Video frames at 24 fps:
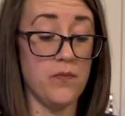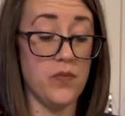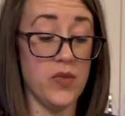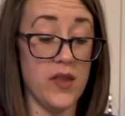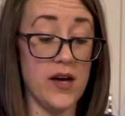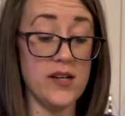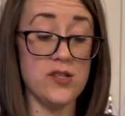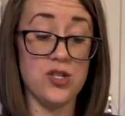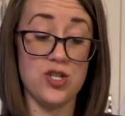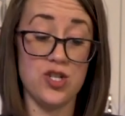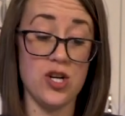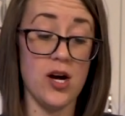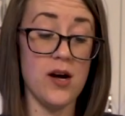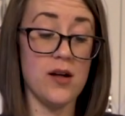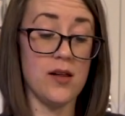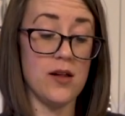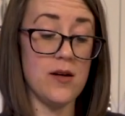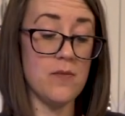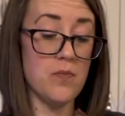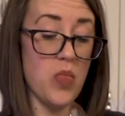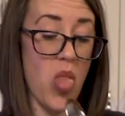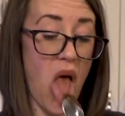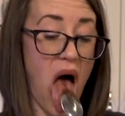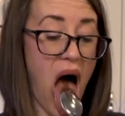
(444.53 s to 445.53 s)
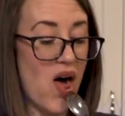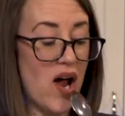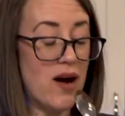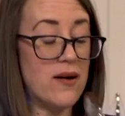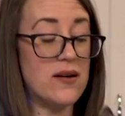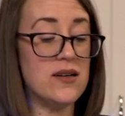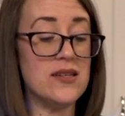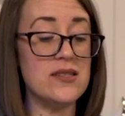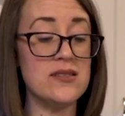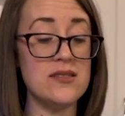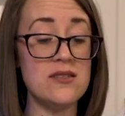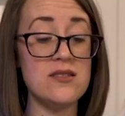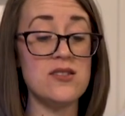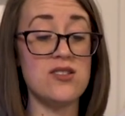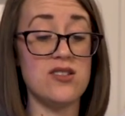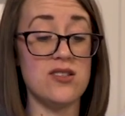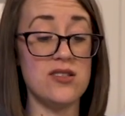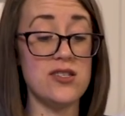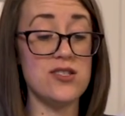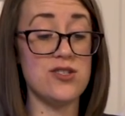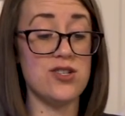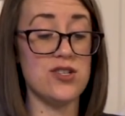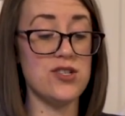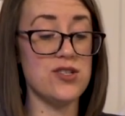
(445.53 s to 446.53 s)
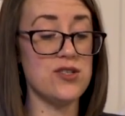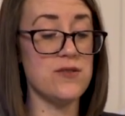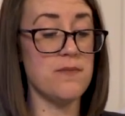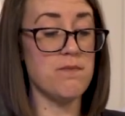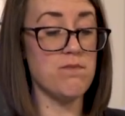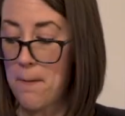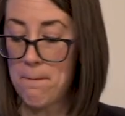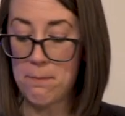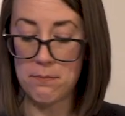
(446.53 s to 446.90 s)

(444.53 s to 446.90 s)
That's chocolate, and it's delicious.